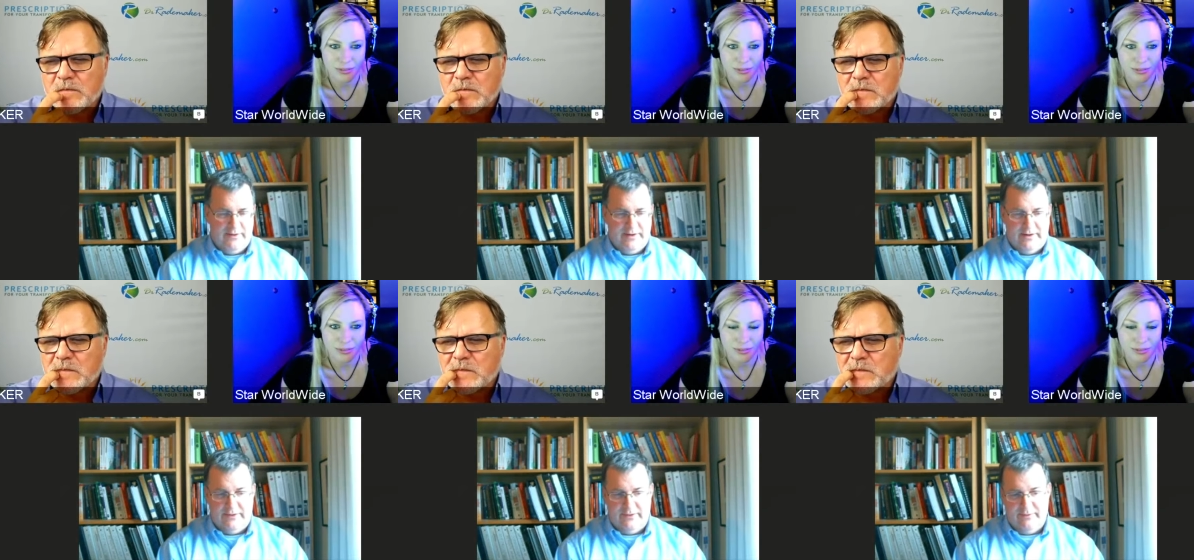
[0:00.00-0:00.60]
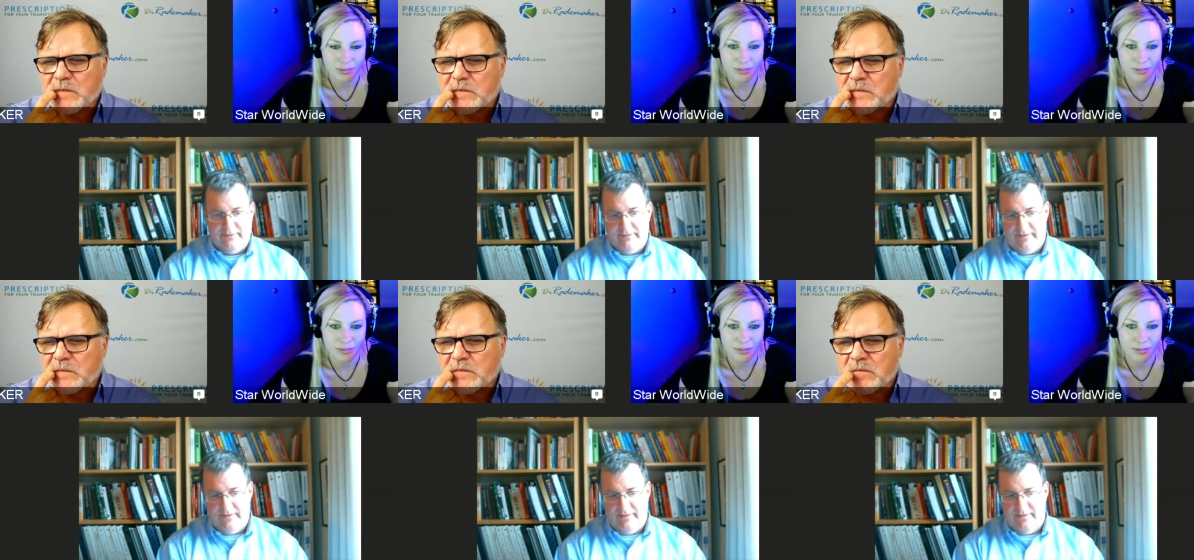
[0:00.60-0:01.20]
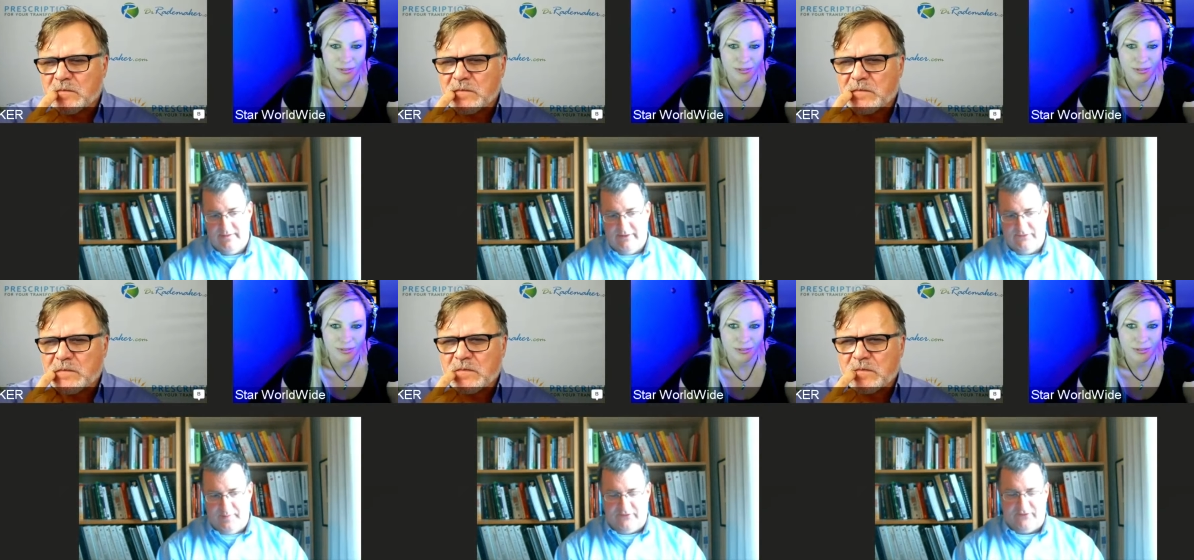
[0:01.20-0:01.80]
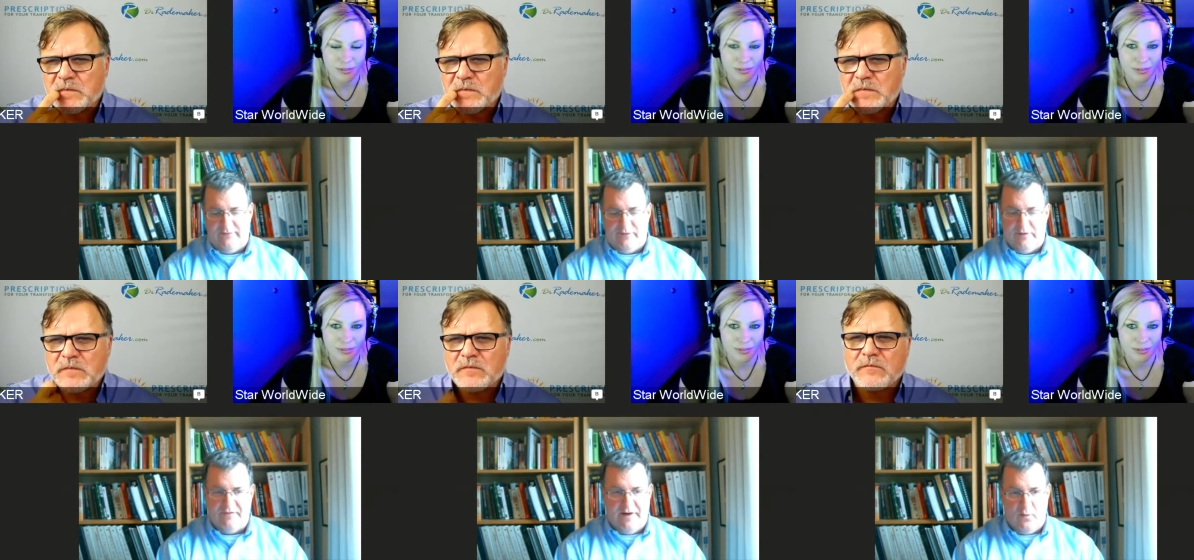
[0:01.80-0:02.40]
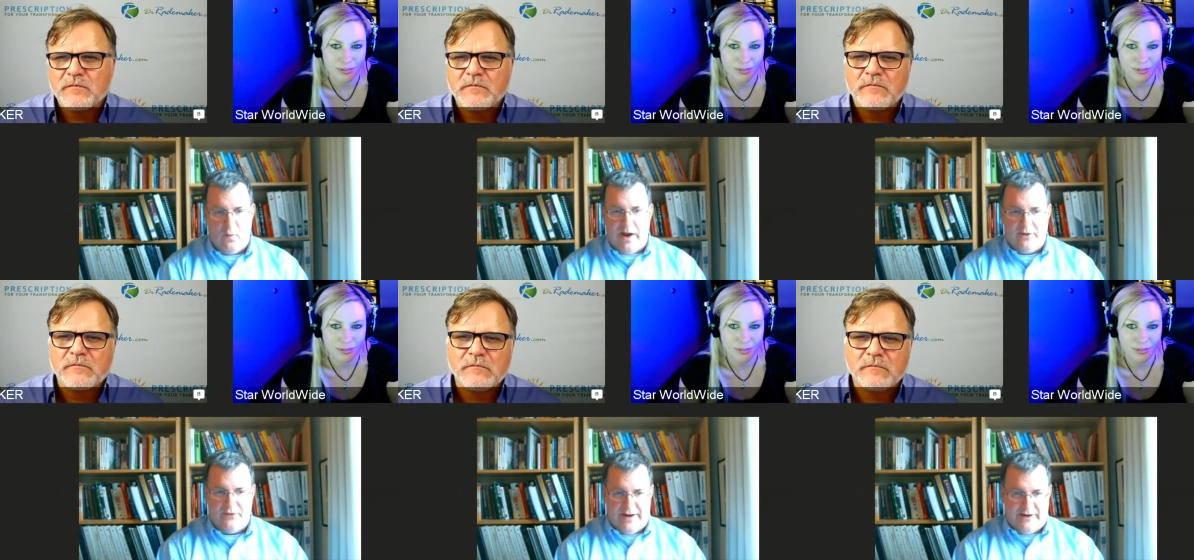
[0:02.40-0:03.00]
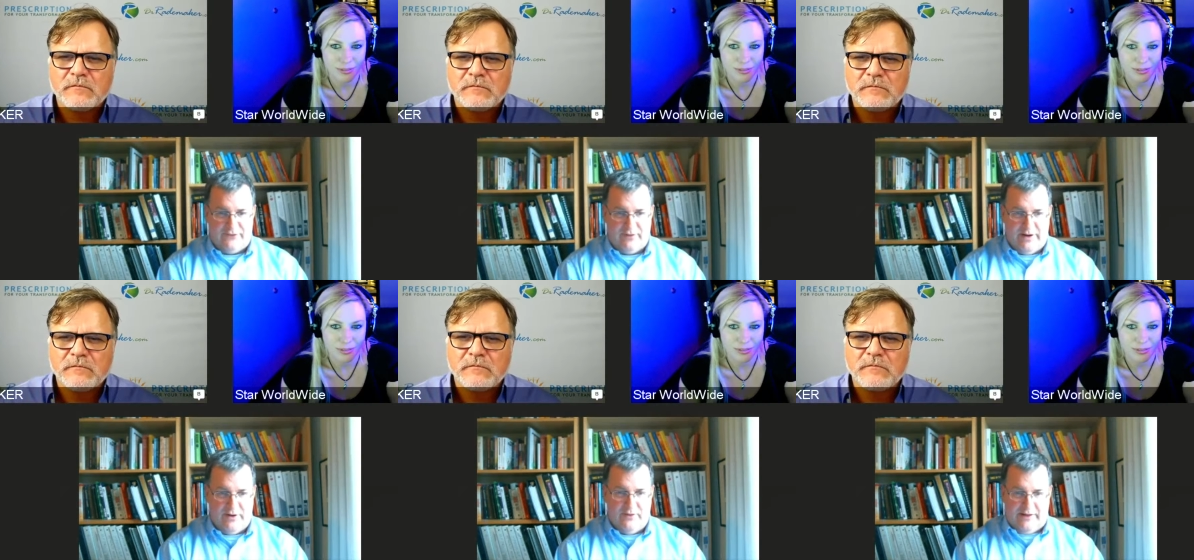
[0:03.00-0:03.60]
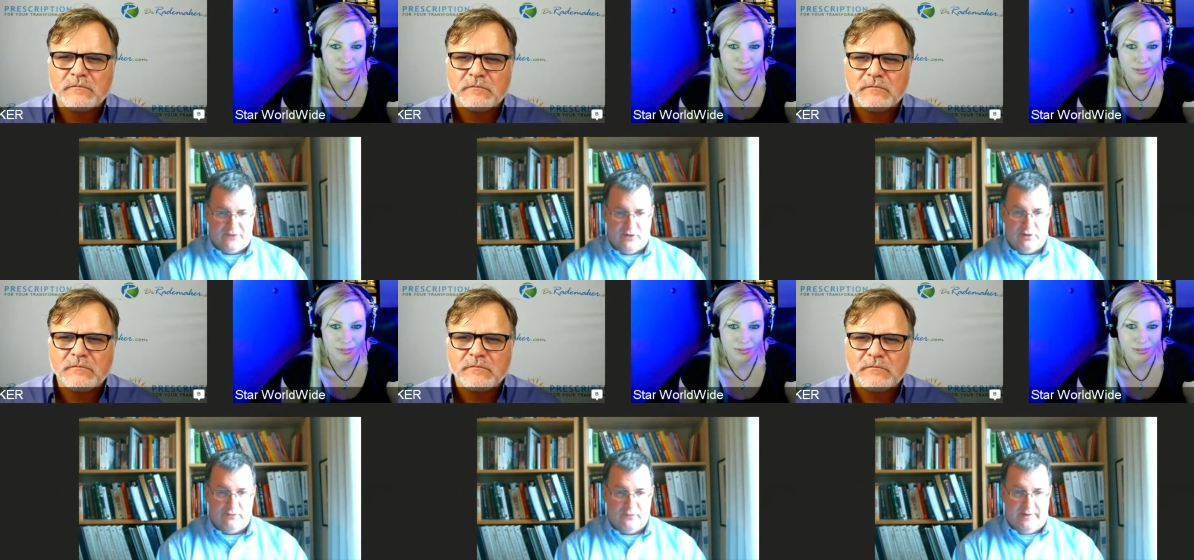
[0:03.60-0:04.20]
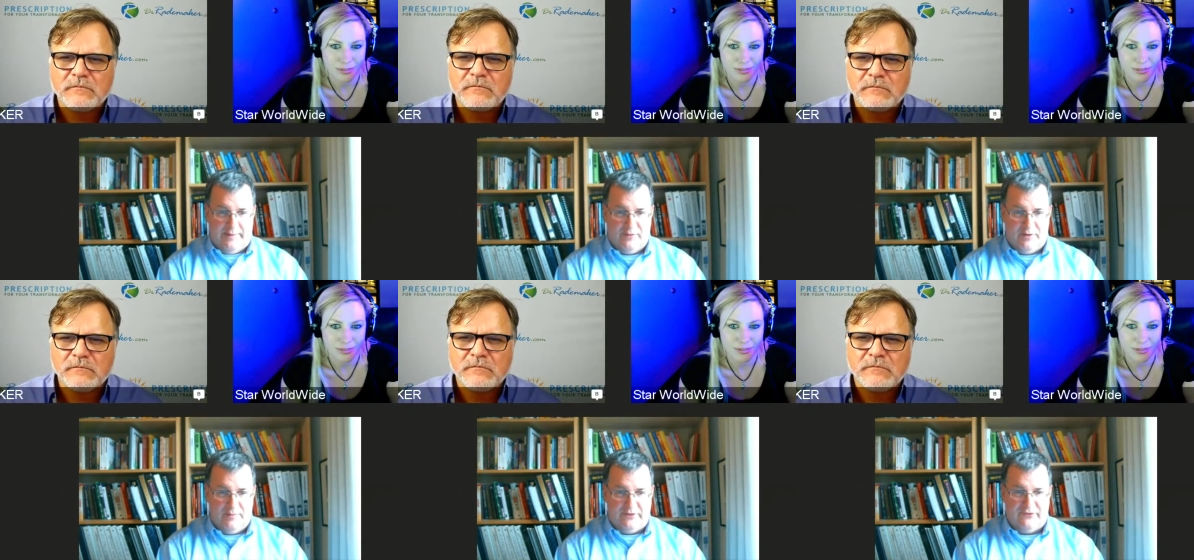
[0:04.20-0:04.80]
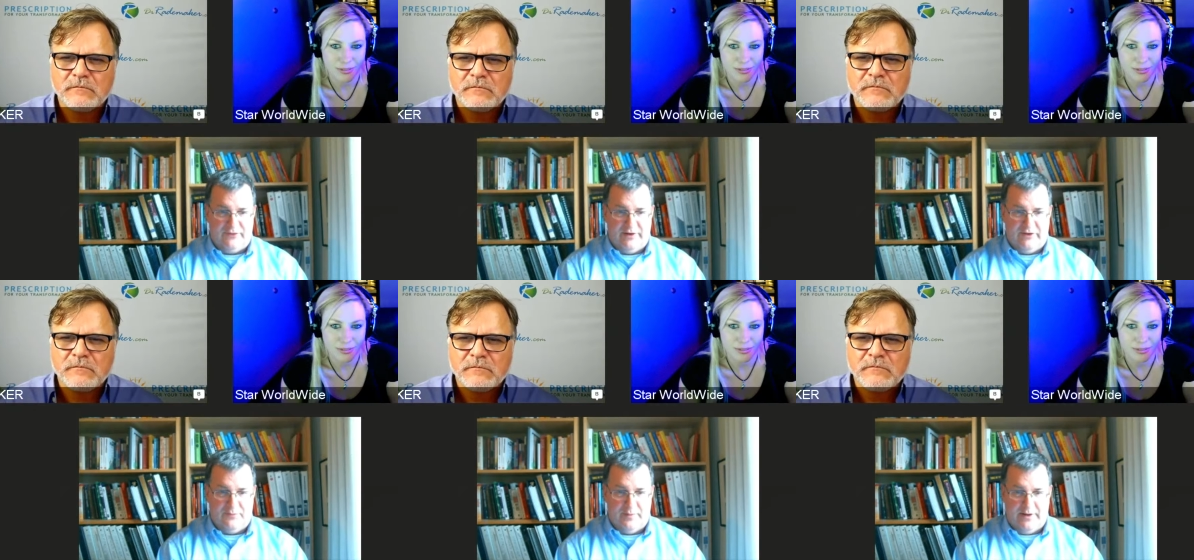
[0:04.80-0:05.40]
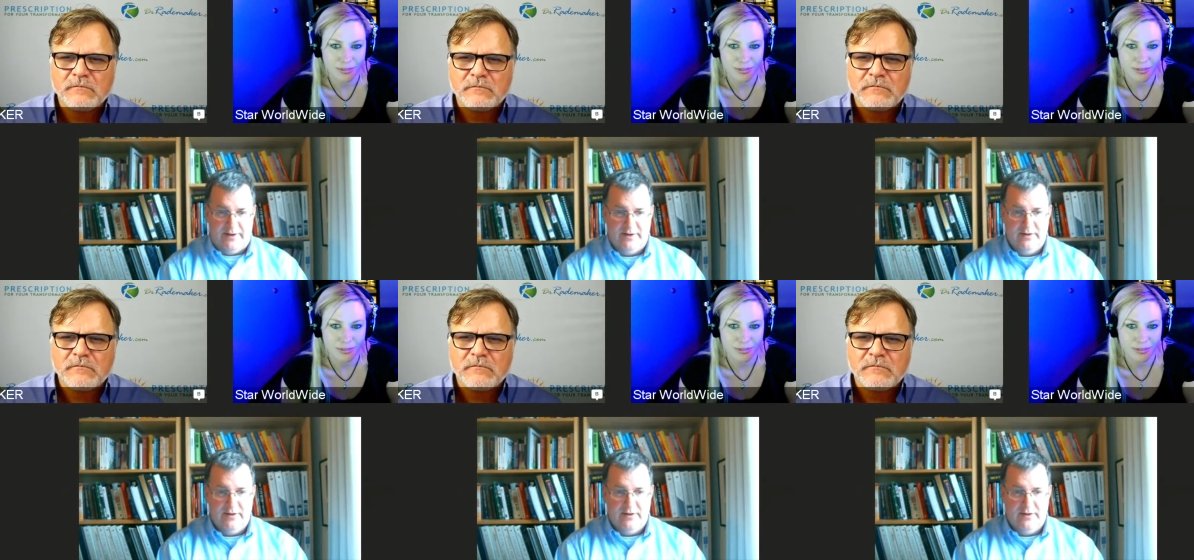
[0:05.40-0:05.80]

Speaker 1: it especially if you can find wild nature, and I know that's harder for people in big cities, but